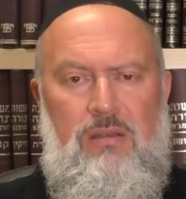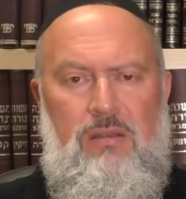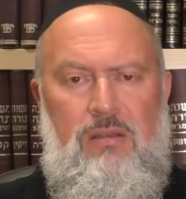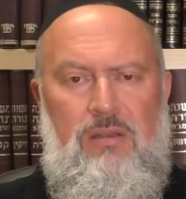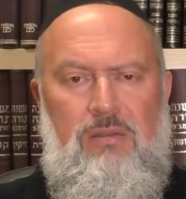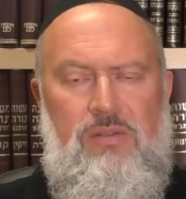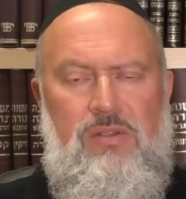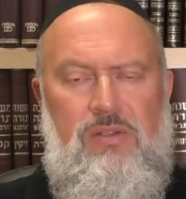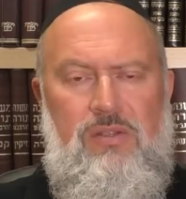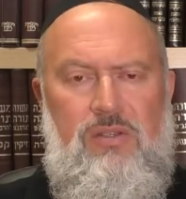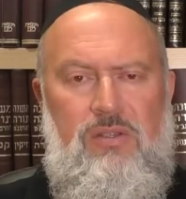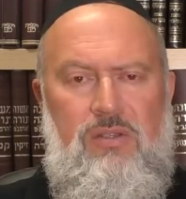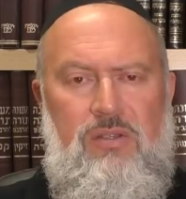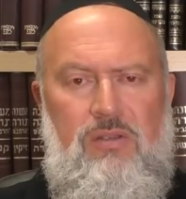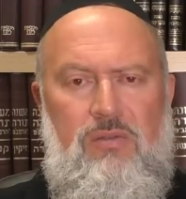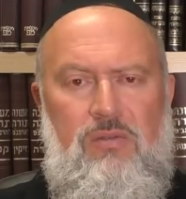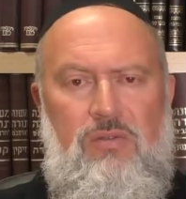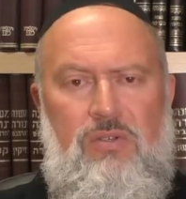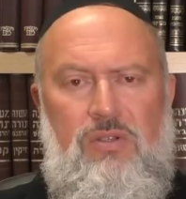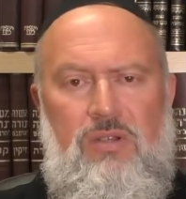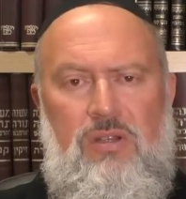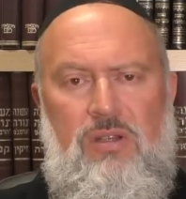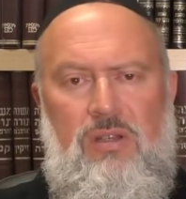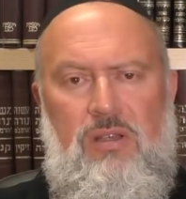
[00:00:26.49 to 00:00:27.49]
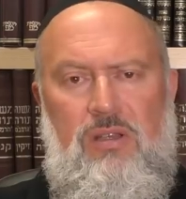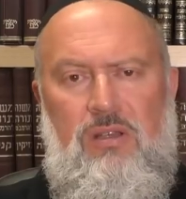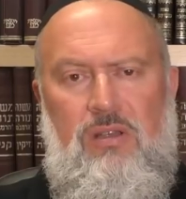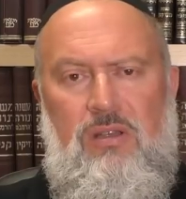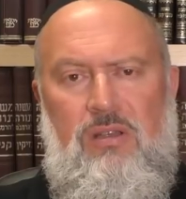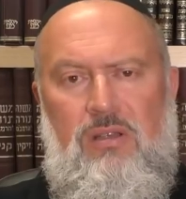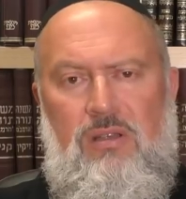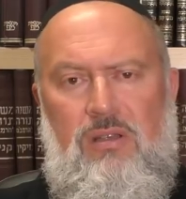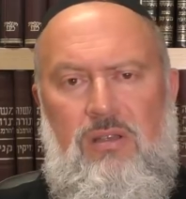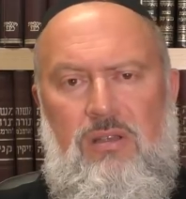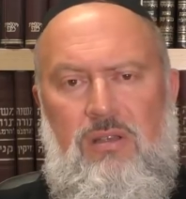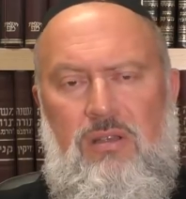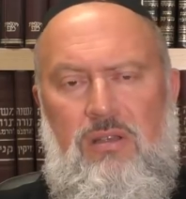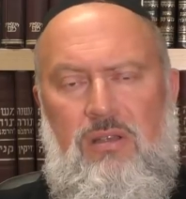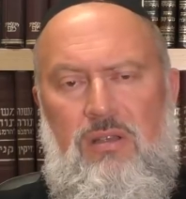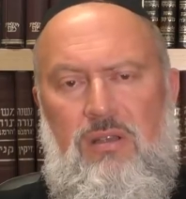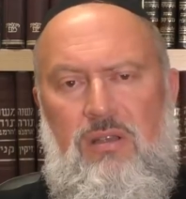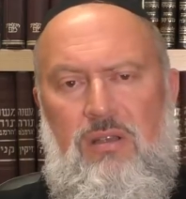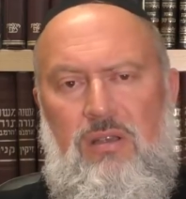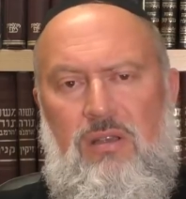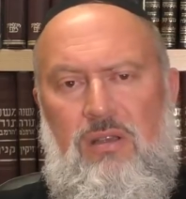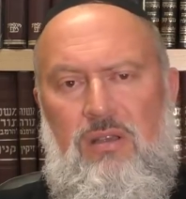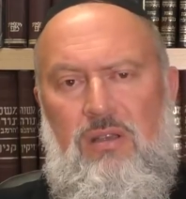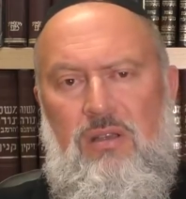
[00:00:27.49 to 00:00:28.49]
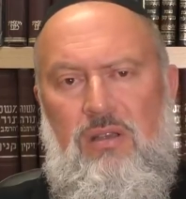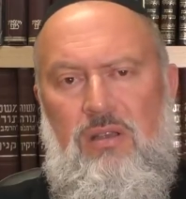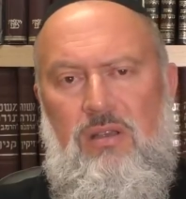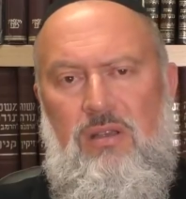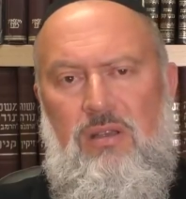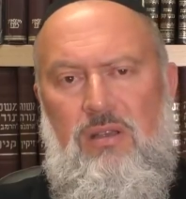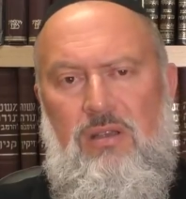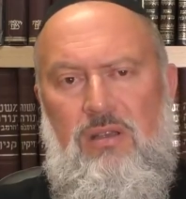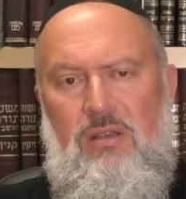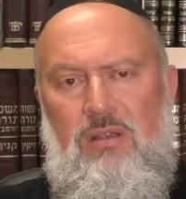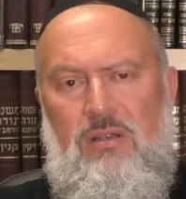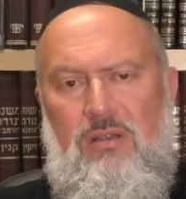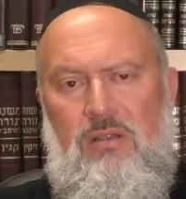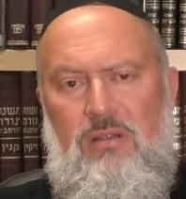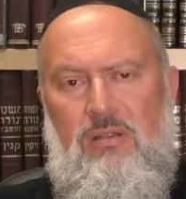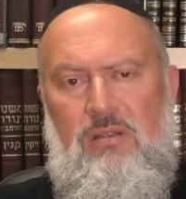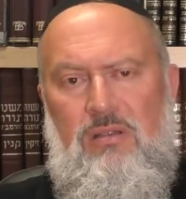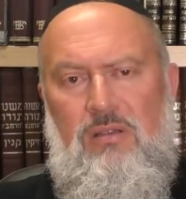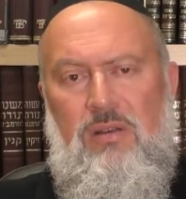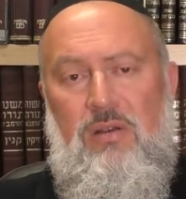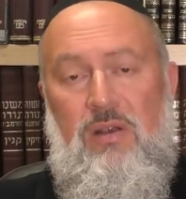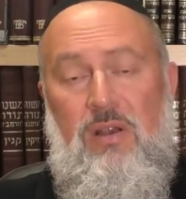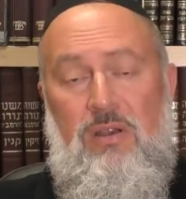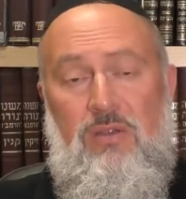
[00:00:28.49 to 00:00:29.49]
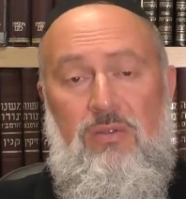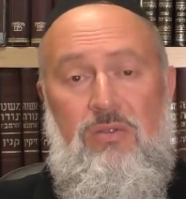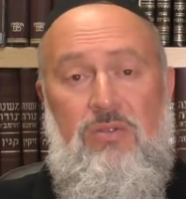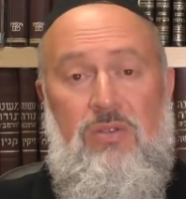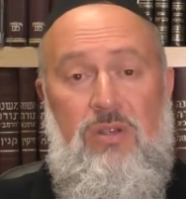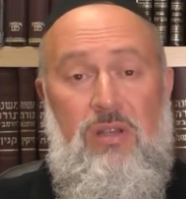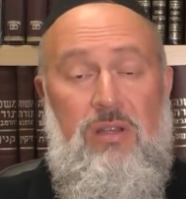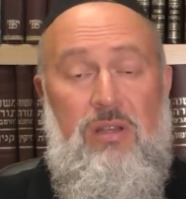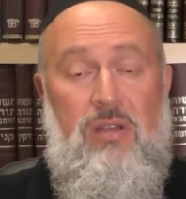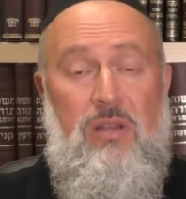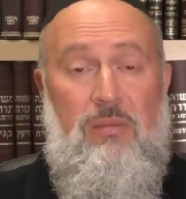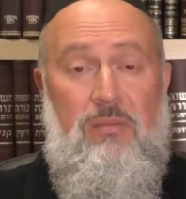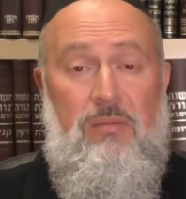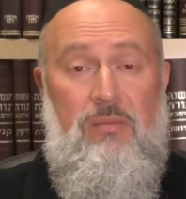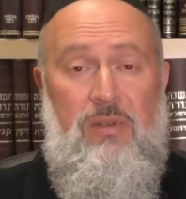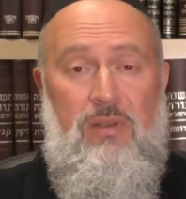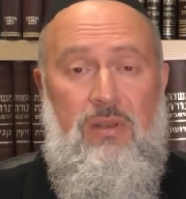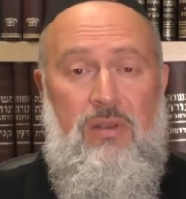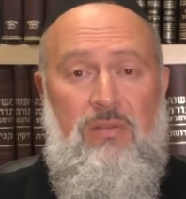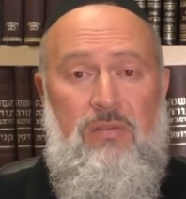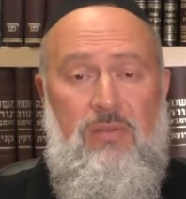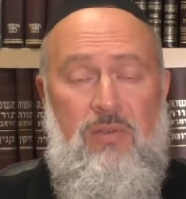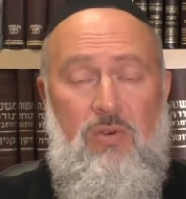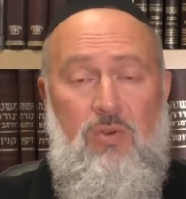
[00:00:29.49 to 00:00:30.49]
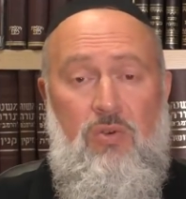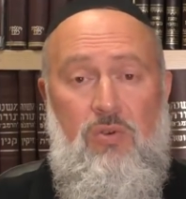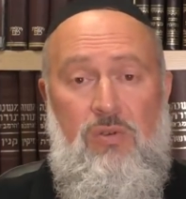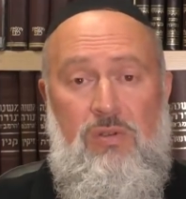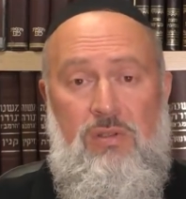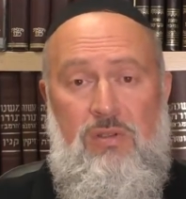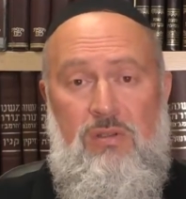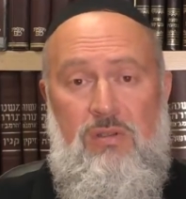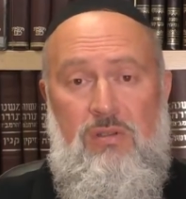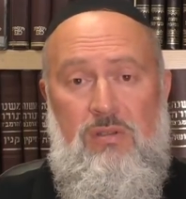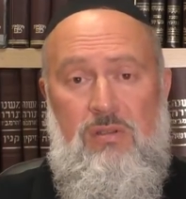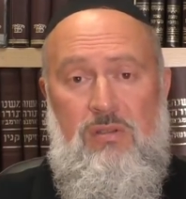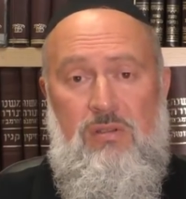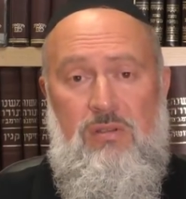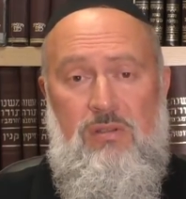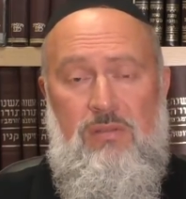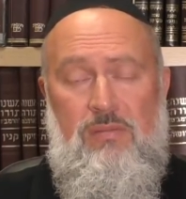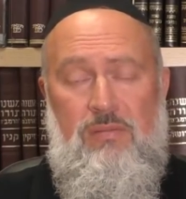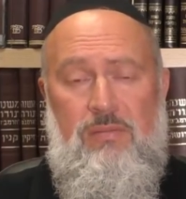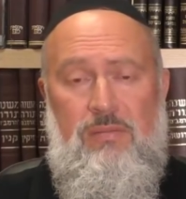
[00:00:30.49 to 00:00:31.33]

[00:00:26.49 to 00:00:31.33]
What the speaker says: there are usually a number of causes